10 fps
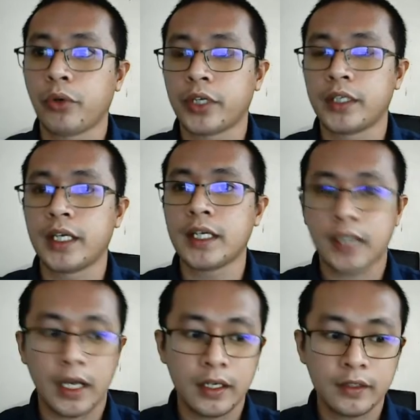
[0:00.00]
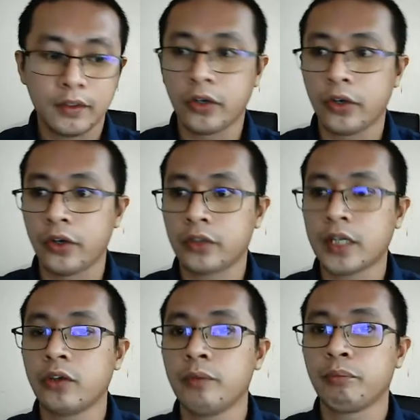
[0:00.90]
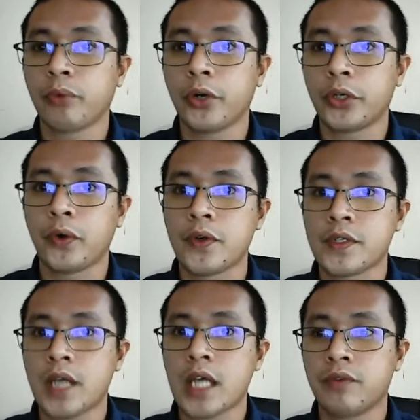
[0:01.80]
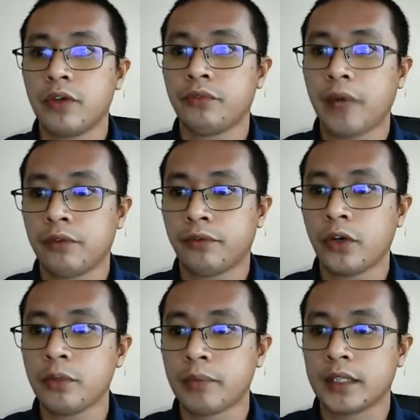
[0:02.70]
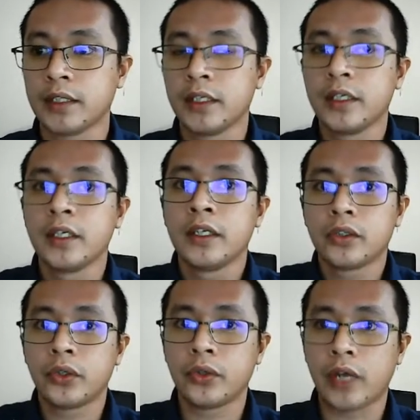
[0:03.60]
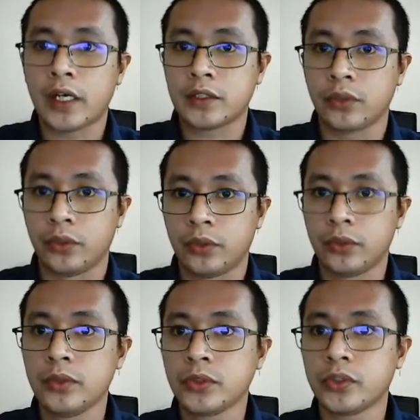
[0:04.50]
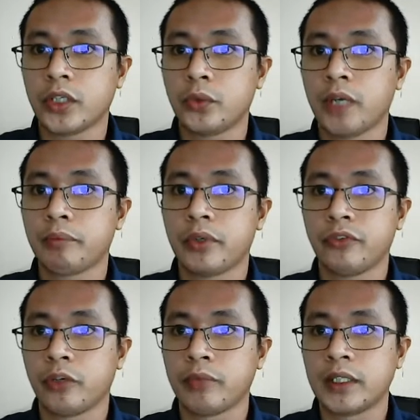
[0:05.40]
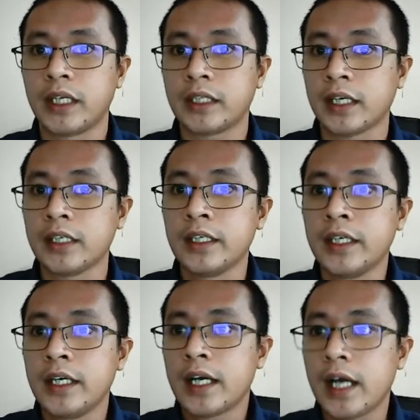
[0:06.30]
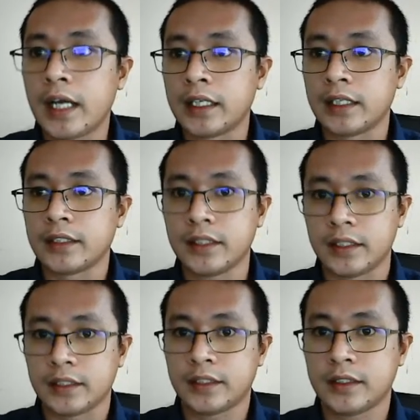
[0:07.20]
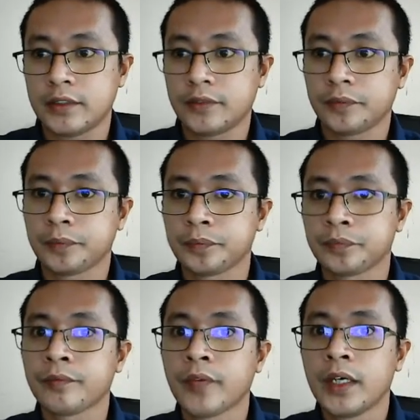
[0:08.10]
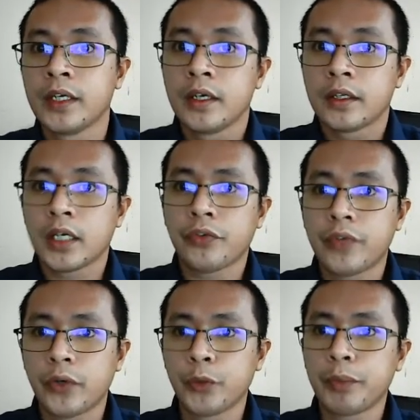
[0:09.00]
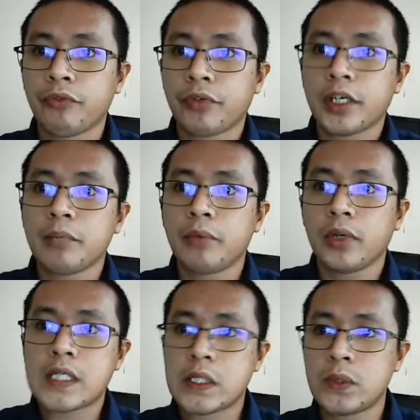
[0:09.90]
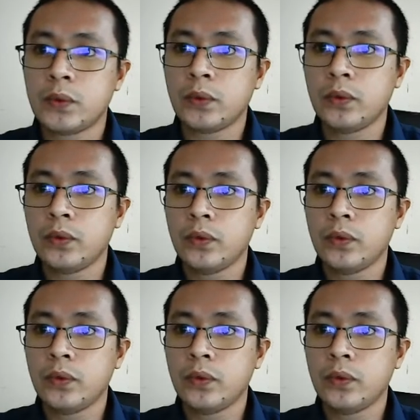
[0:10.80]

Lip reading: the data or try to import your CSV file format to your RStudio so that we can perform the data analysis. Now, if the grouping variable has two